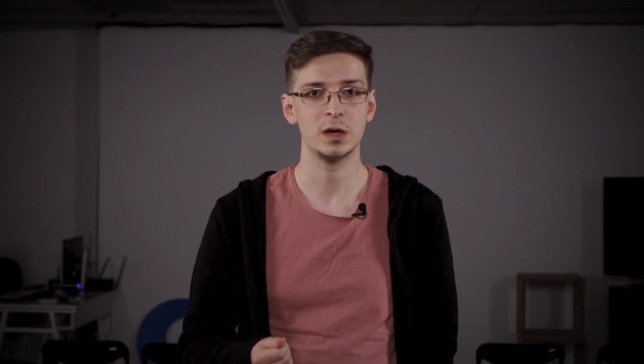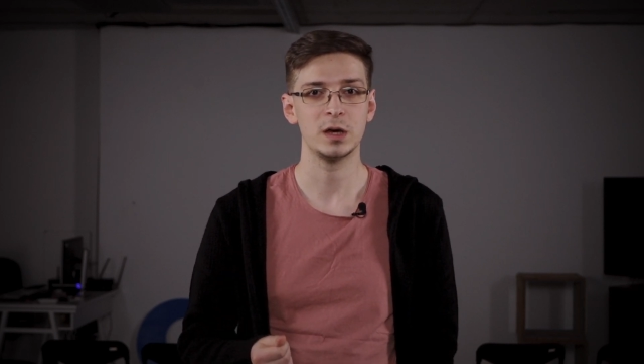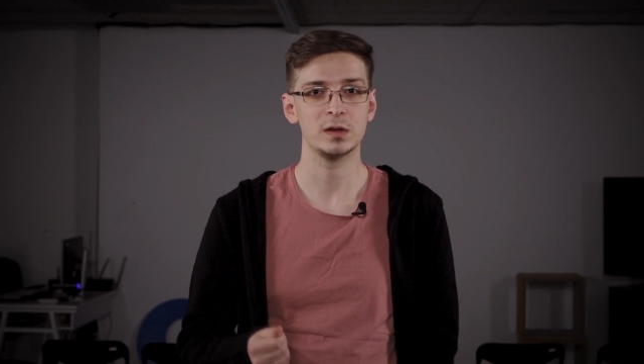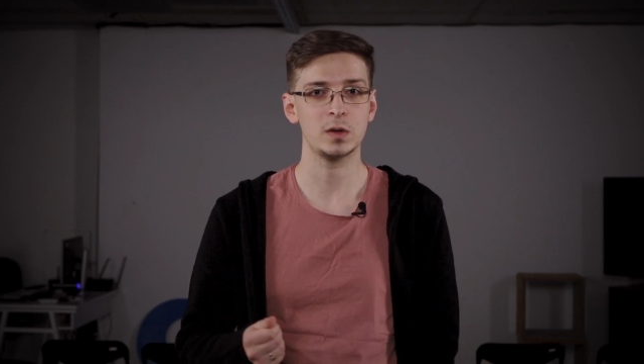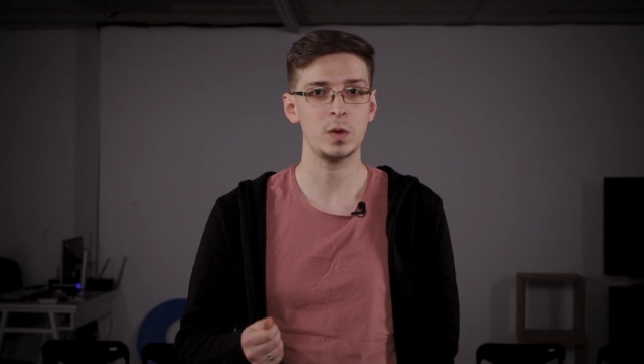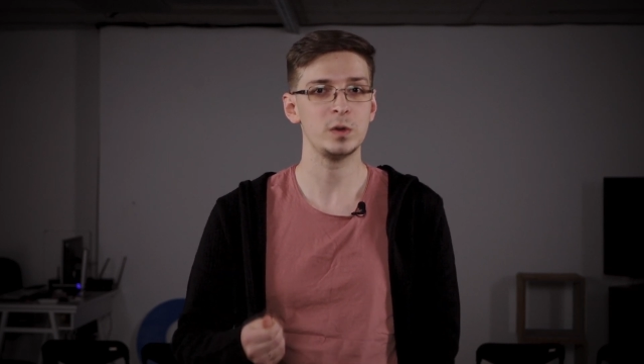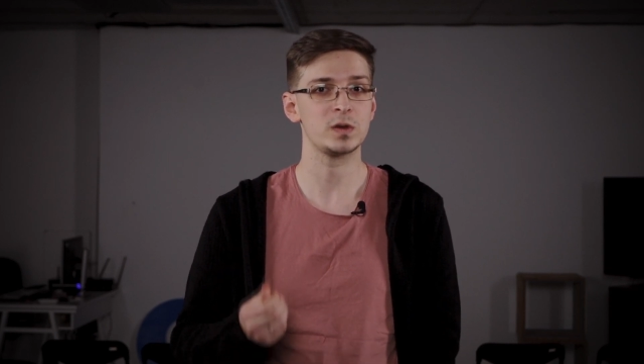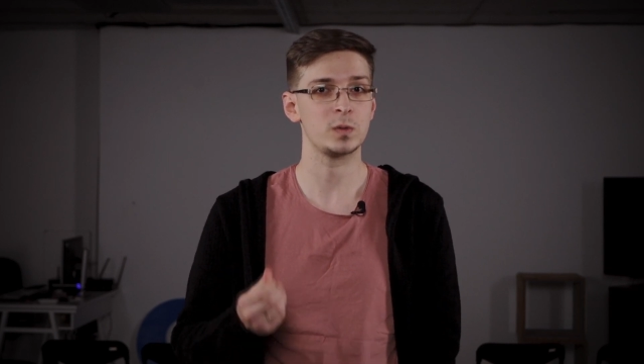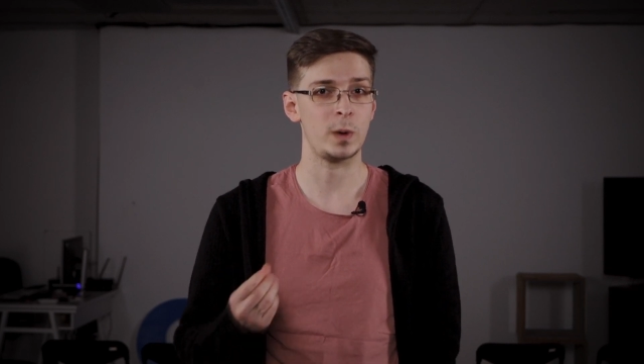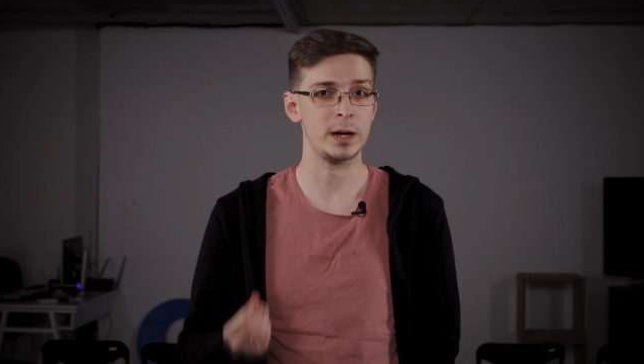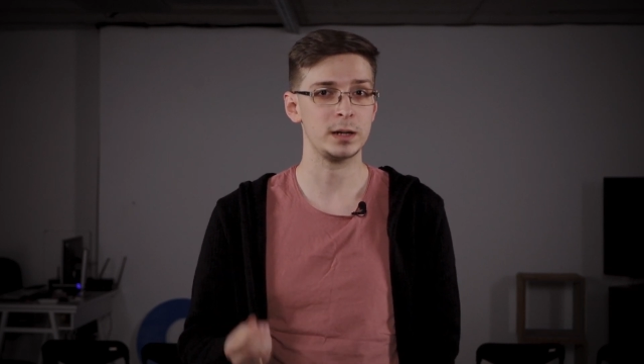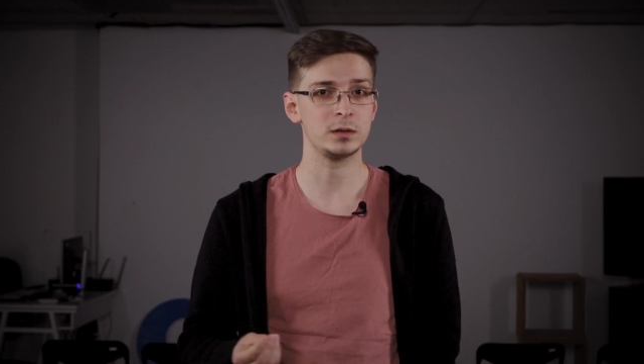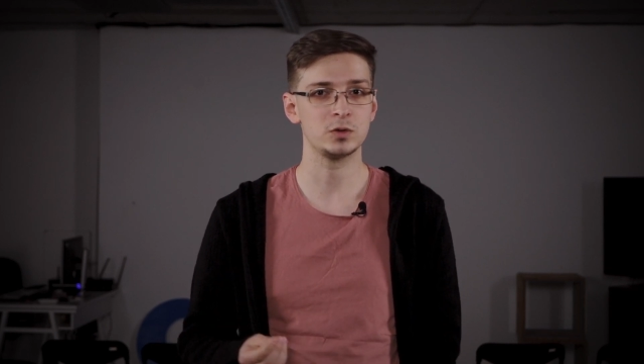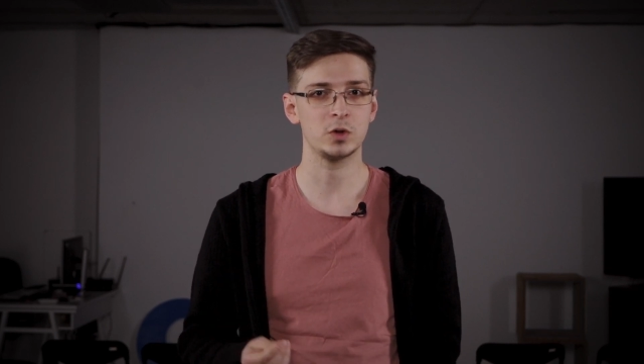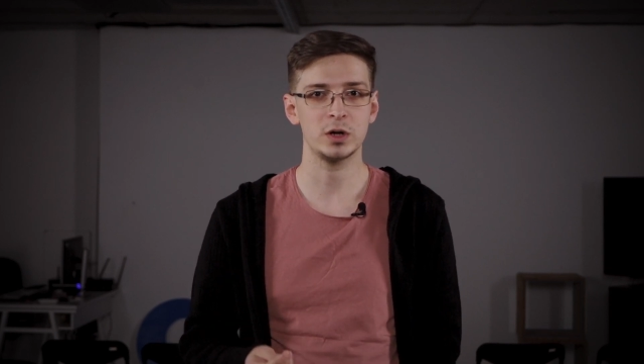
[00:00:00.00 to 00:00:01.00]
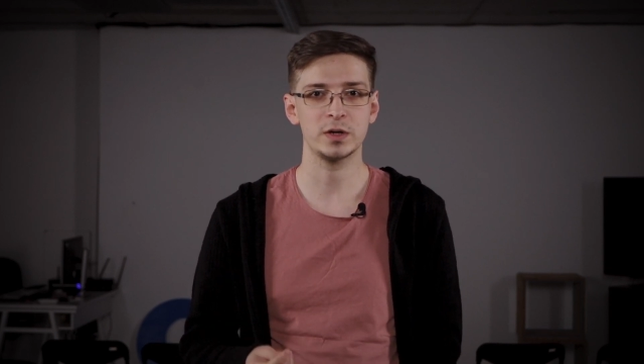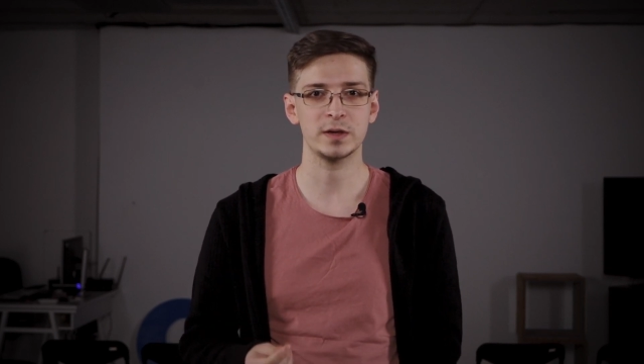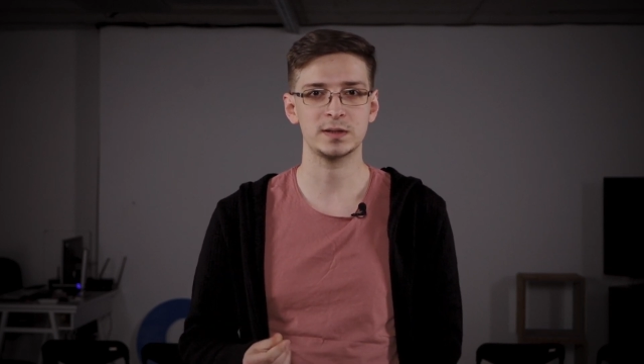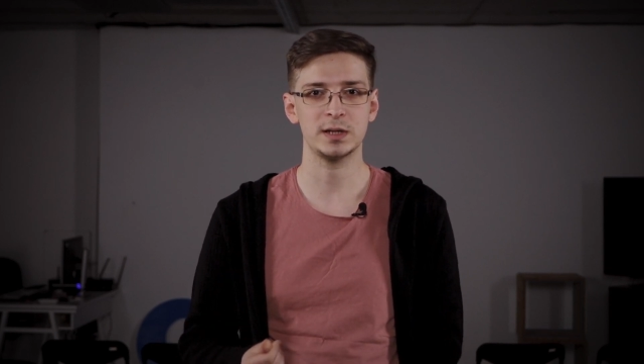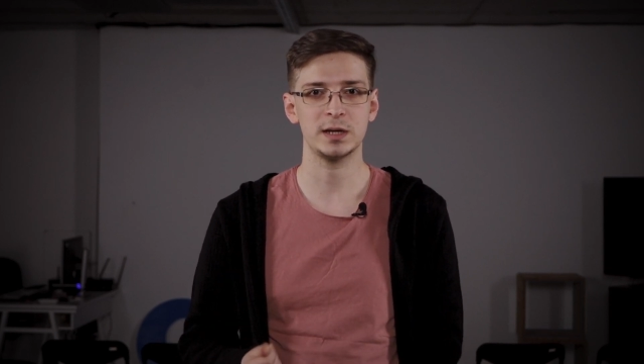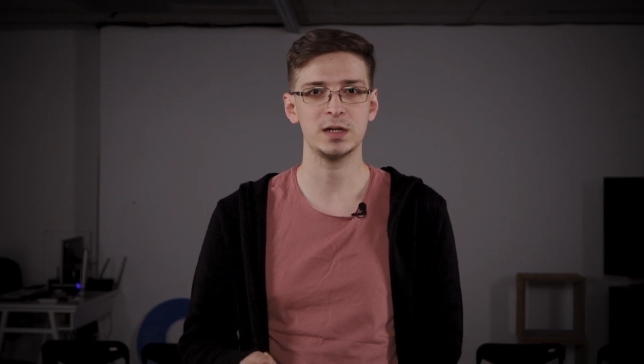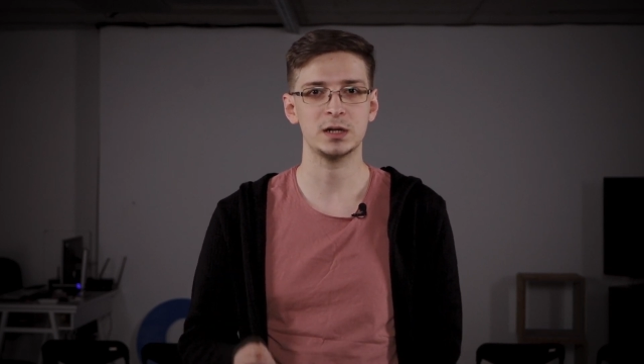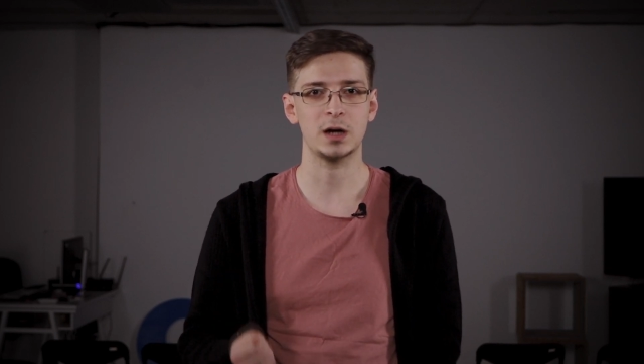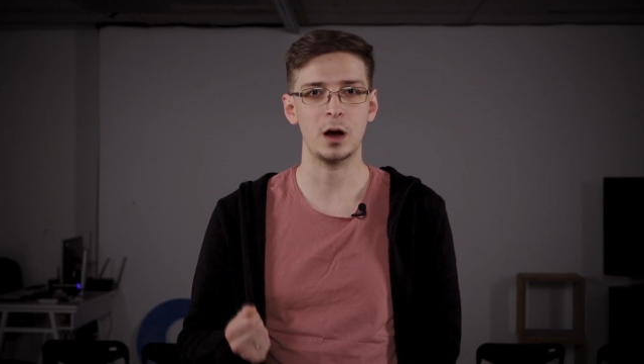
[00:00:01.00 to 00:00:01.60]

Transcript: so it's vital to understand